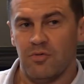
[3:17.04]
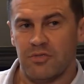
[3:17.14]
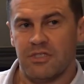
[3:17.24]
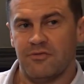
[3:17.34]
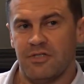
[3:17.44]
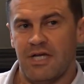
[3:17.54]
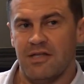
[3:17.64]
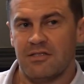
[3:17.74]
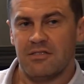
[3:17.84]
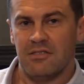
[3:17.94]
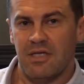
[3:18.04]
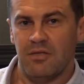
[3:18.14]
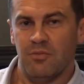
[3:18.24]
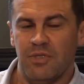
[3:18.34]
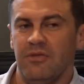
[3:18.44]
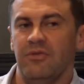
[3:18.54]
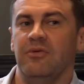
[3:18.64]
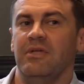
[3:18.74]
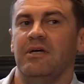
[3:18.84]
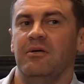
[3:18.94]
those different ads, and we can
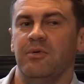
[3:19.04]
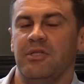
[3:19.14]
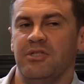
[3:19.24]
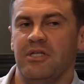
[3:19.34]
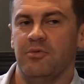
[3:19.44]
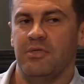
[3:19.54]
do that with the Channable